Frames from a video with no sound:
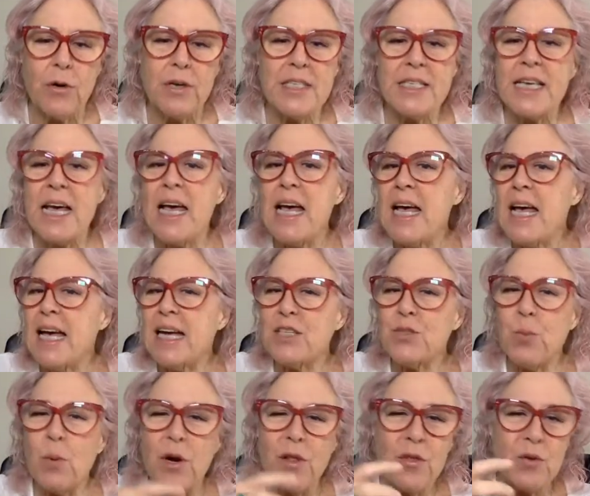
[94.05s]
It's
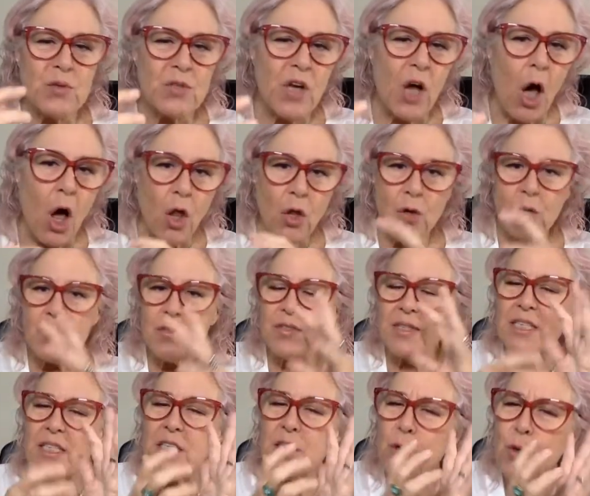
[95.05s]
one of those colors
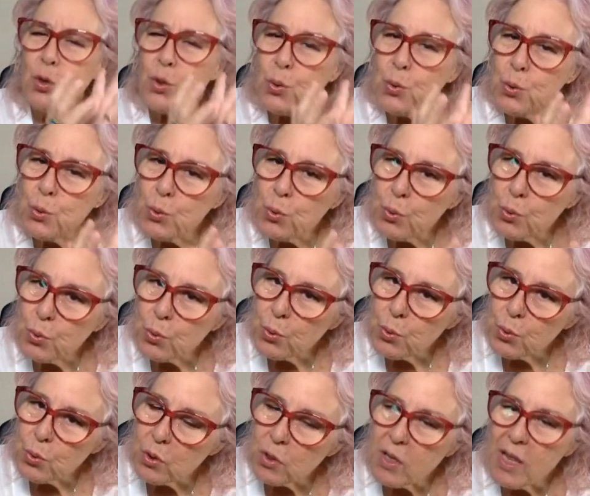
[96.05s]
that's
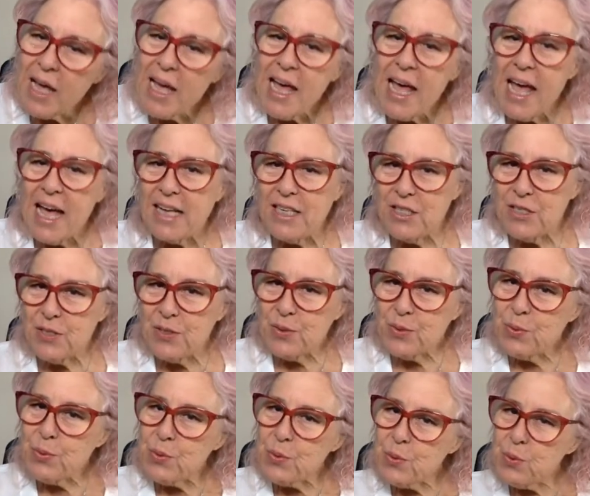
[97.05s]
cool,
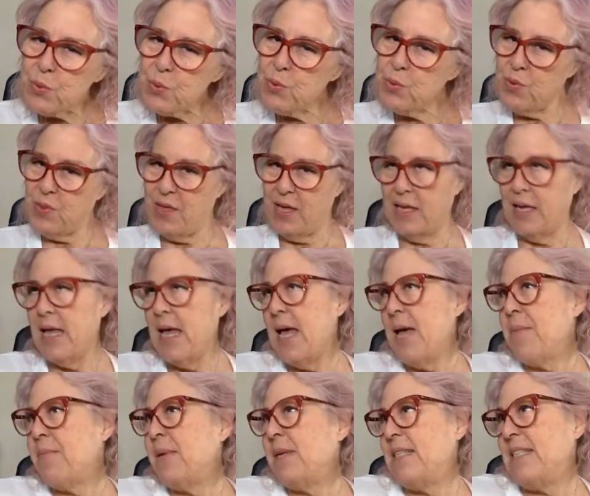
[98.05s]
soothing,
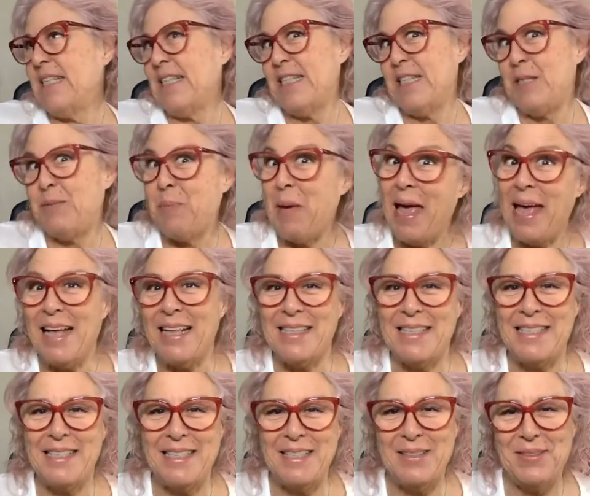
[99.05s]
but it's
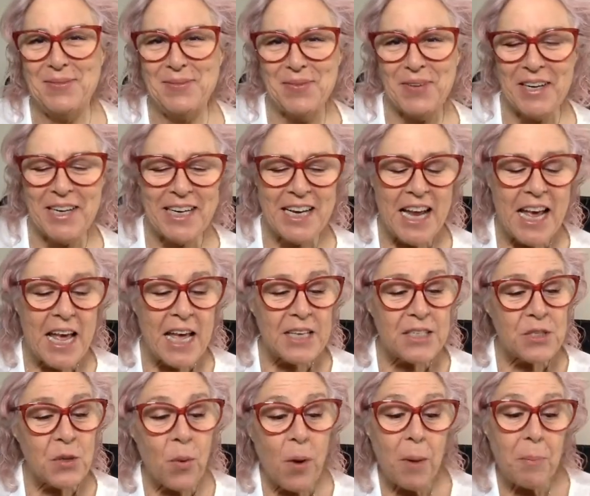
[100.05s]
expansive, right?
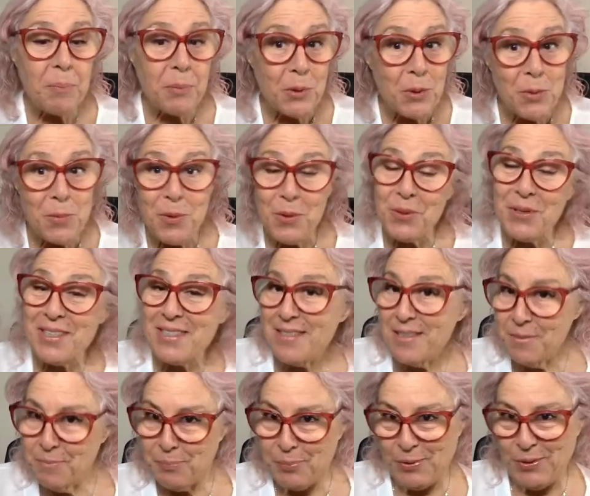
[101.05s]
So a blue moon
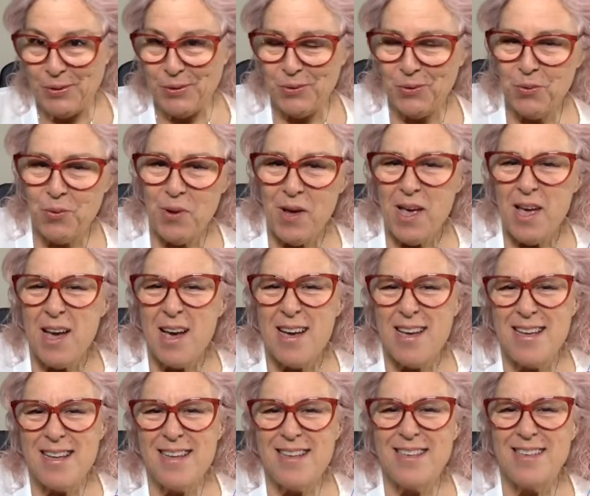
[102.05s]
isn't blue
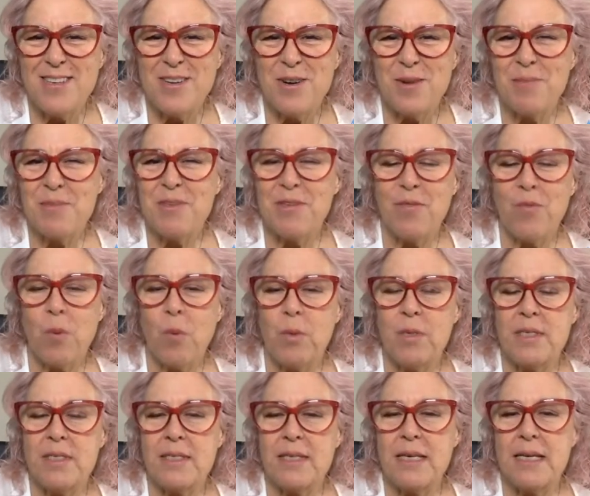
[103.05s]
in terms of what we
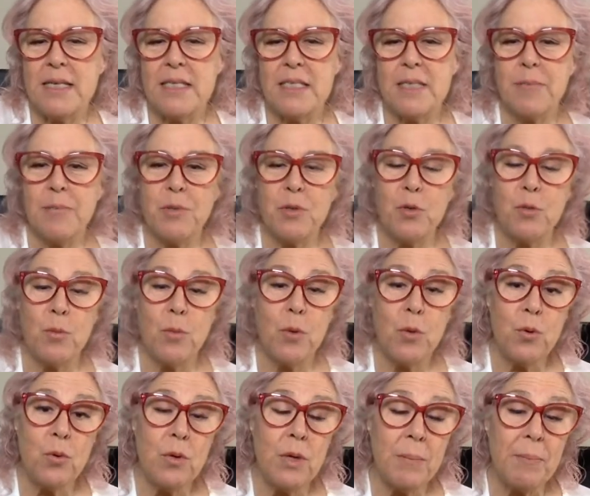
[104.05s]
see. It's a blue
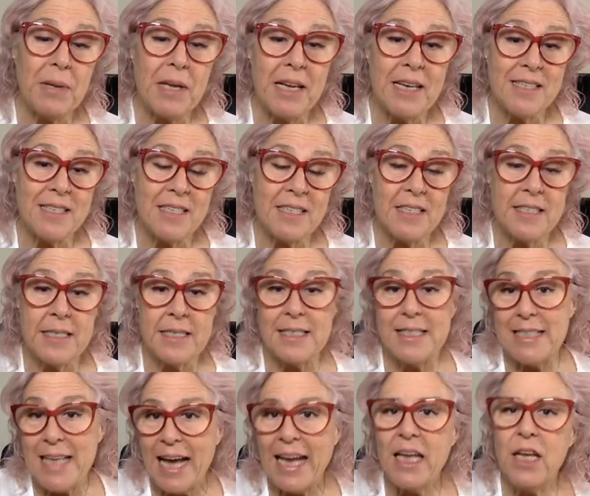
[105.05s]
moon because it's the
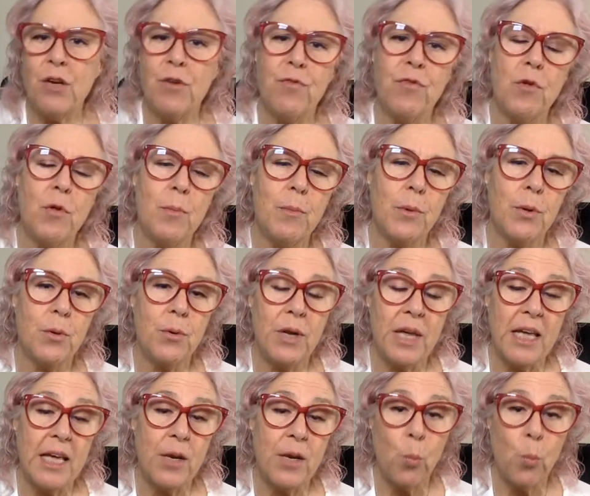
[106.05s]
second full moon
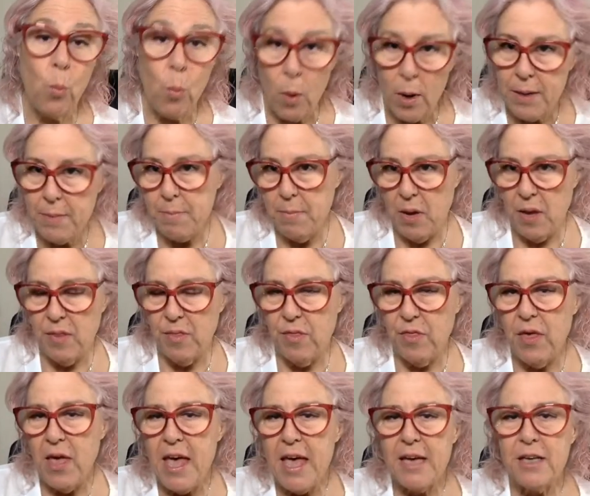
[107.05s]
1 month.
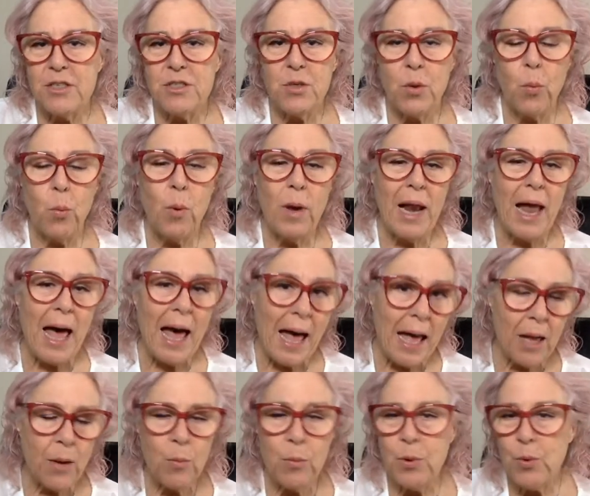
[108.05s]
So what
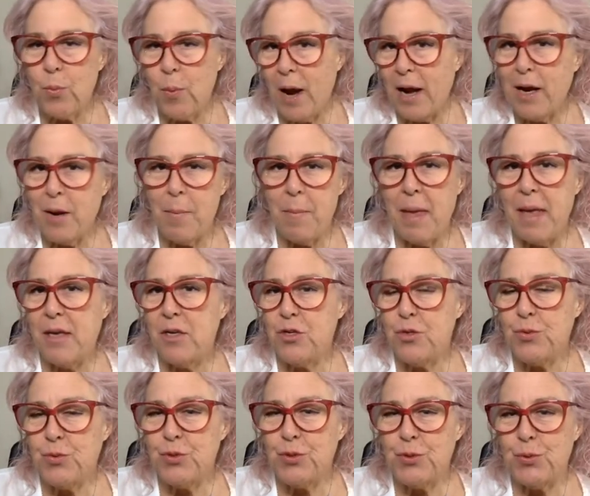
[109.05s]
I would recommend
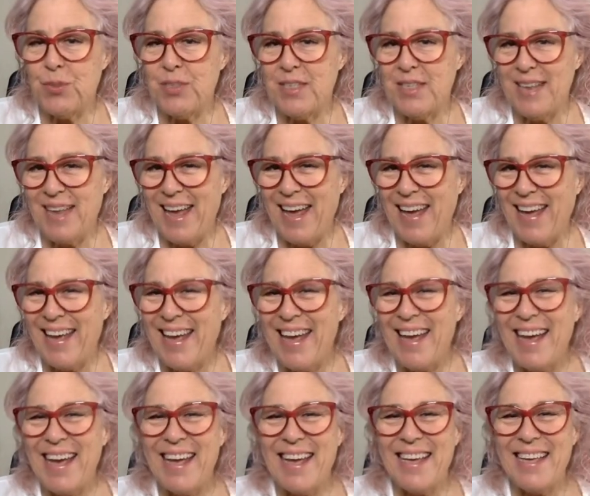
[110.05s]
you do
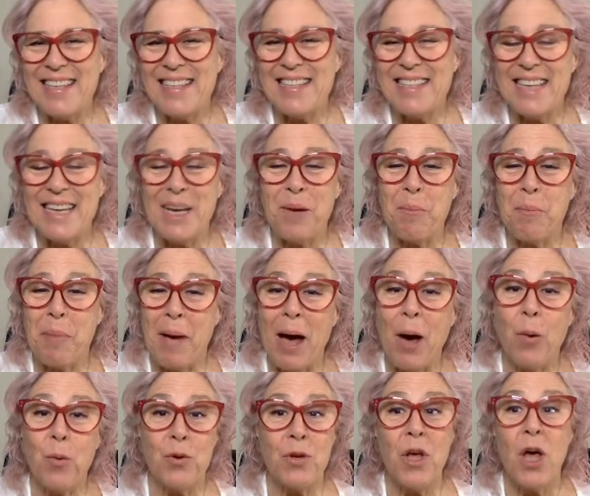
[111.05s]
is think
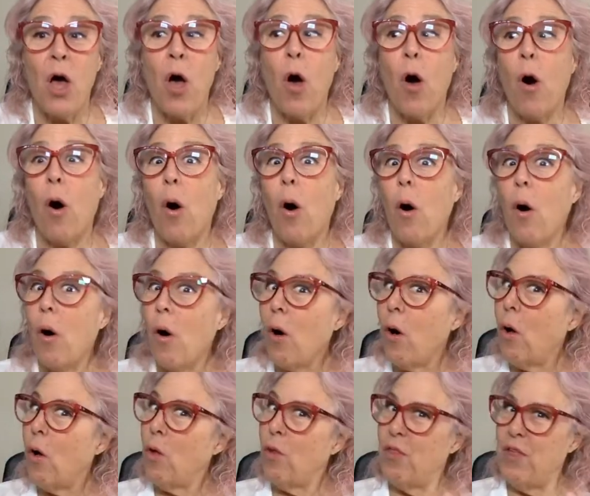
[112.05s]
about
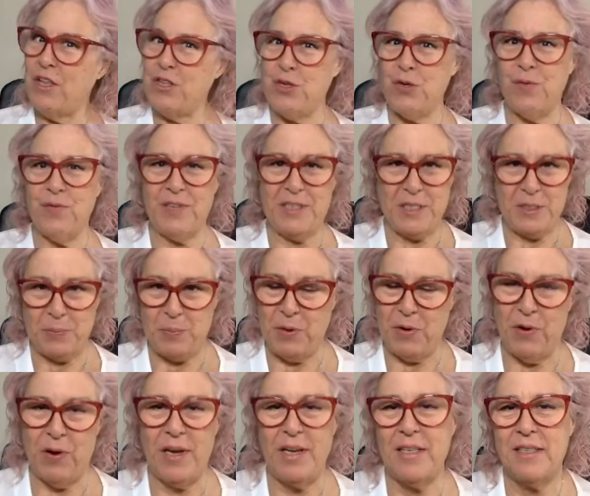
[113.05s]
all that you've
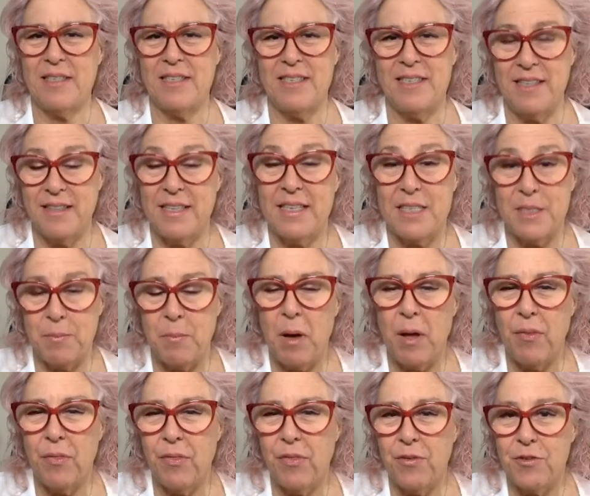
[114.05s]
experienced this
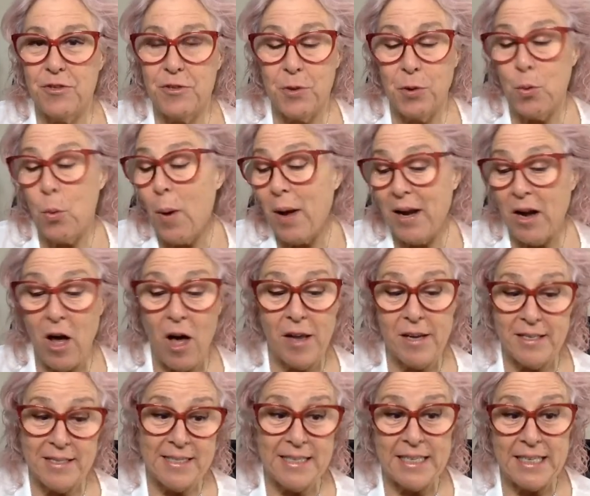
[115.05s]
month. So quite
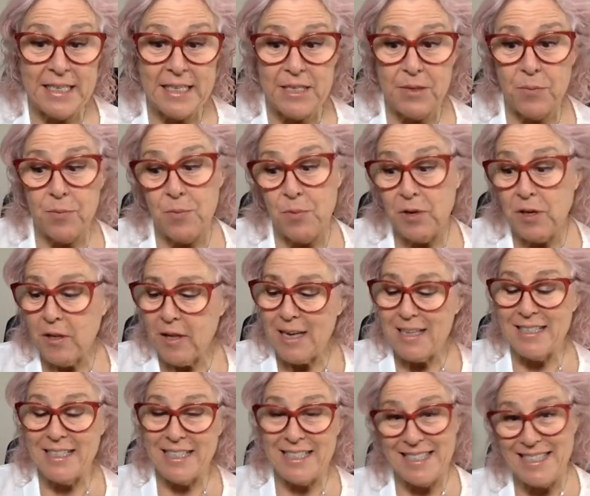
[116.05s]
honestly, to
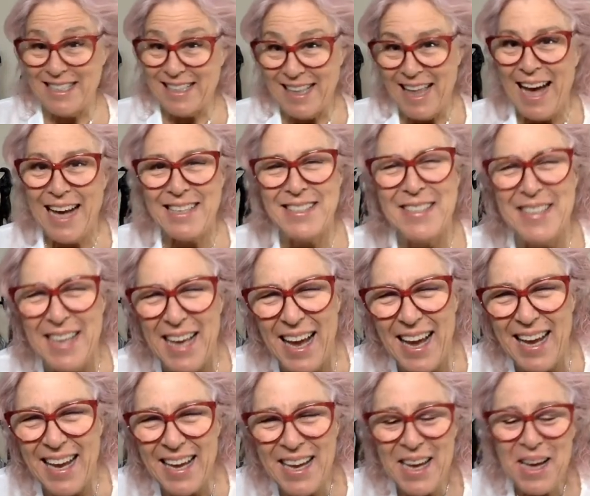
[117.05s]
realize it's the last day.